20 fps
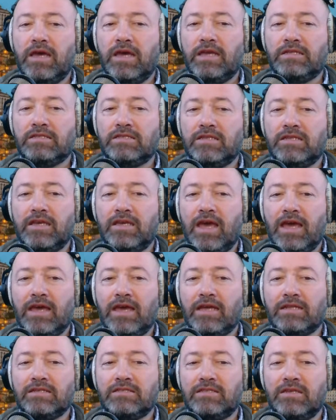instigate
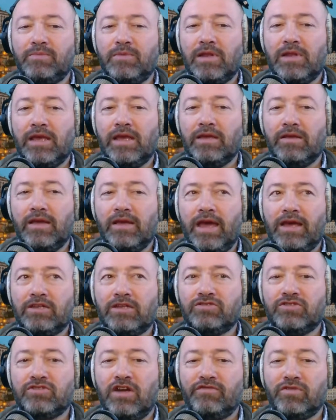and stimulate air
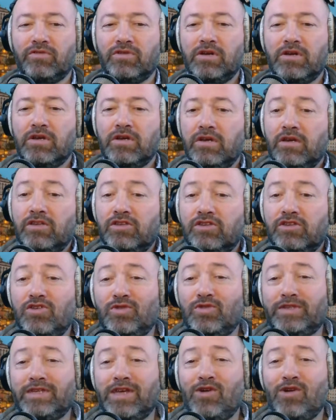travel. You
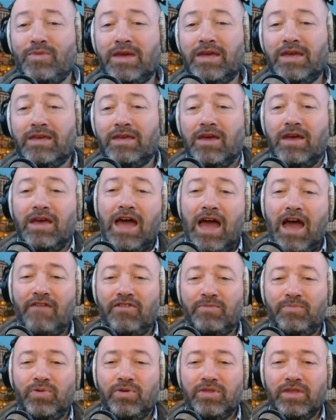tell me, have I
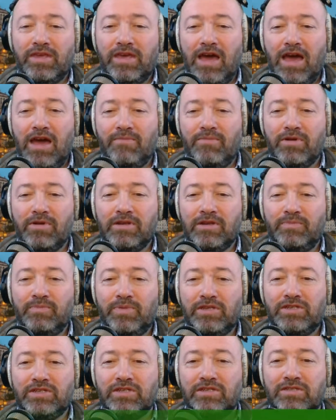put the cat among the
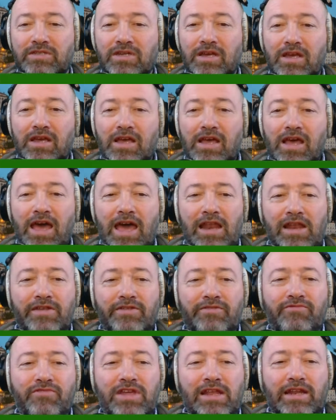pigeons?
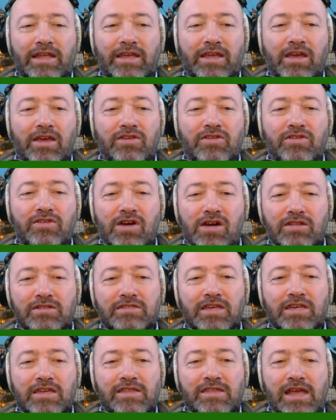Helen, really? You can't
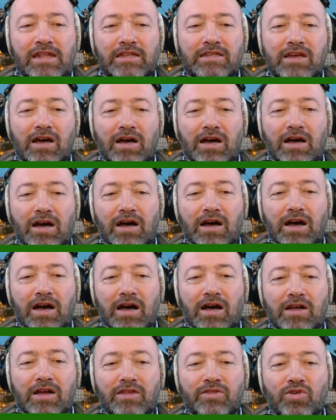say that. Ha
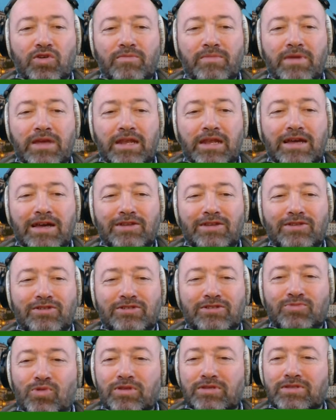ha, no
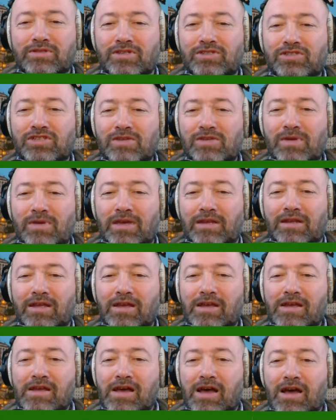Americanos. What does she mean?
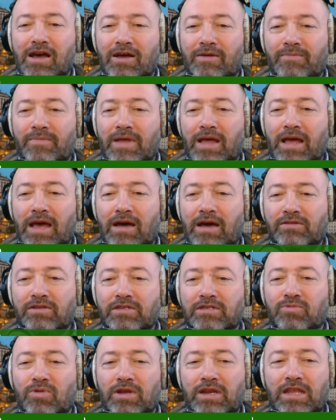How
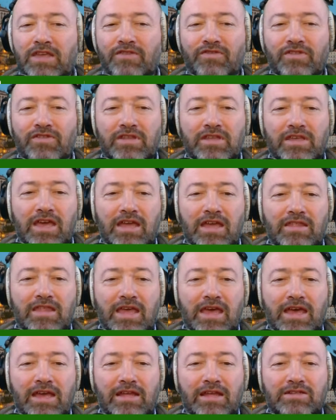does one even get
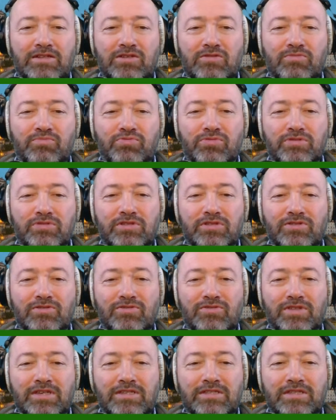there to Portugal
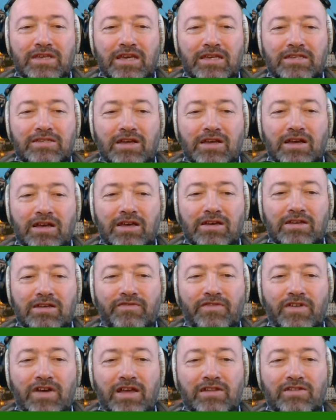these days? I heard
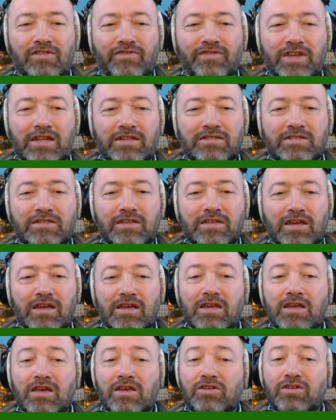via Lufthansa.
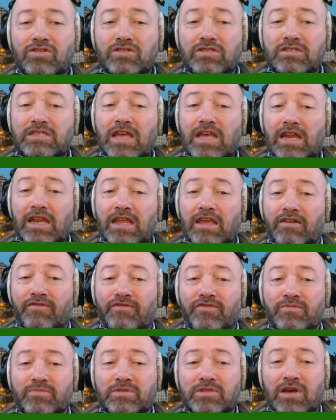Couldn't tell you
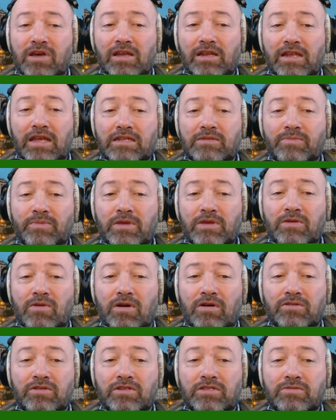from Thailand, to be quite
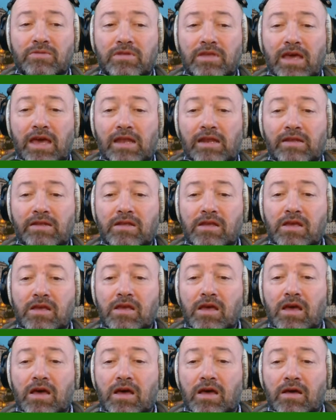honest with you, Helen.
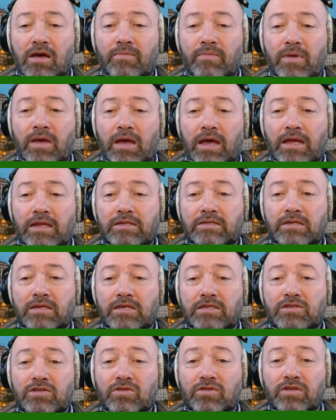And
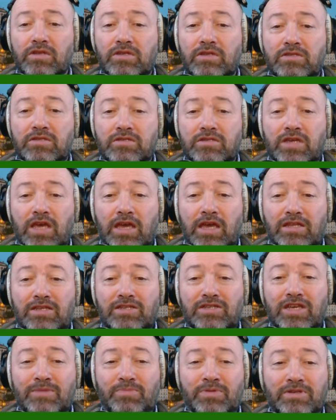it's not the
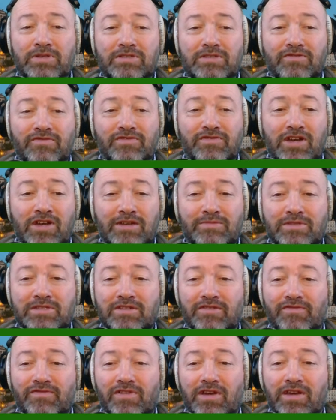cheapest of times
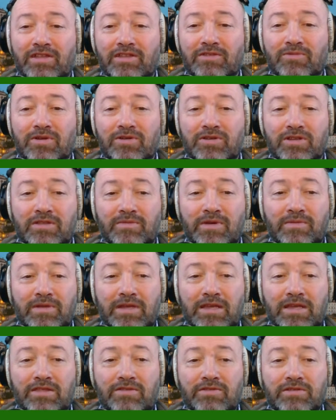to fly in the world at the moment
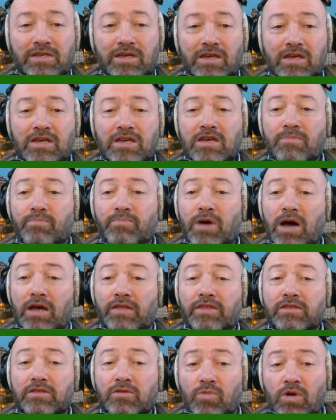either, is it?
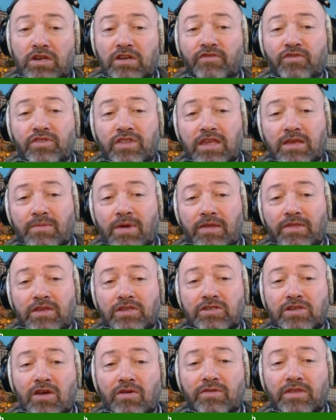But the wonderful thing about this
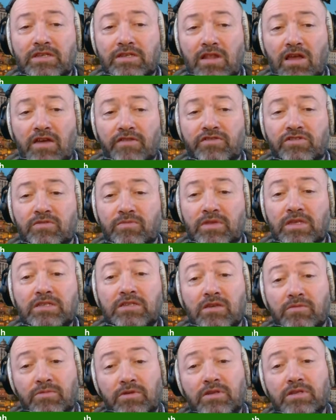show and this live stream and this
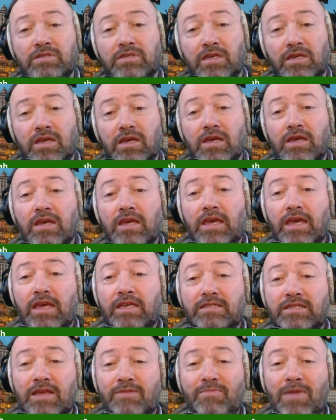community
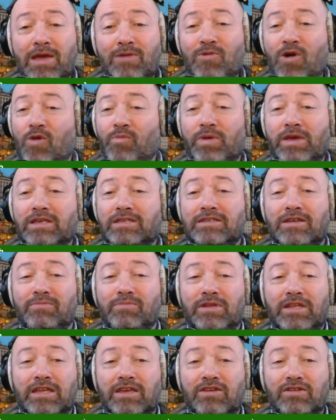is there may well be
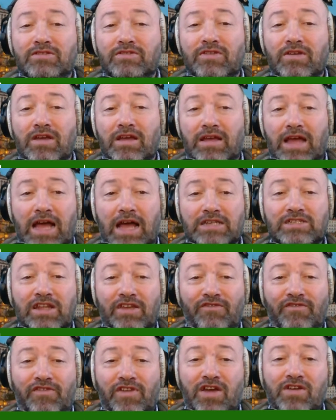somebody who's actually
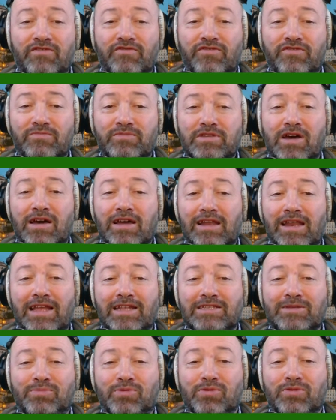flown from Thailand
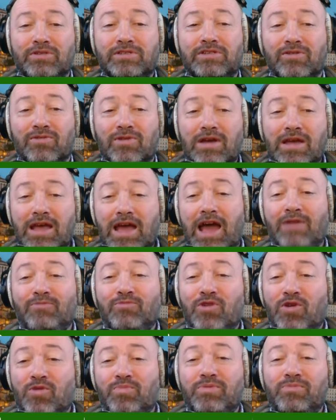to Portugal and
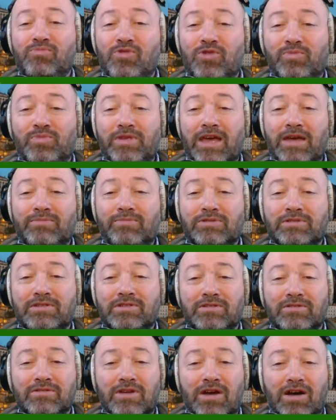will be able
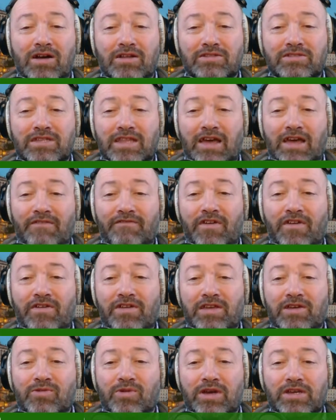to answer that
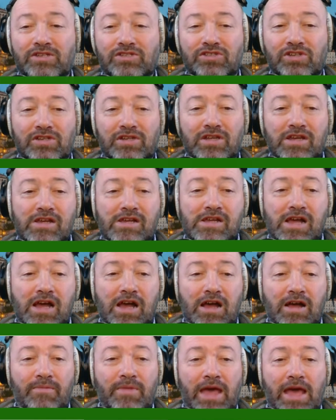very question.
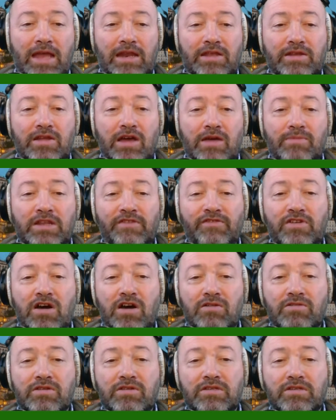Helen, I believe
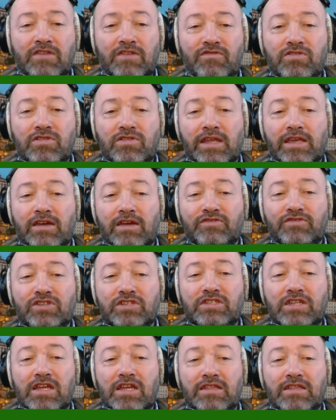Carl can give you the link. I've
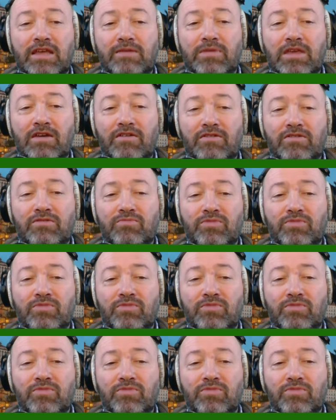just done that, Mia.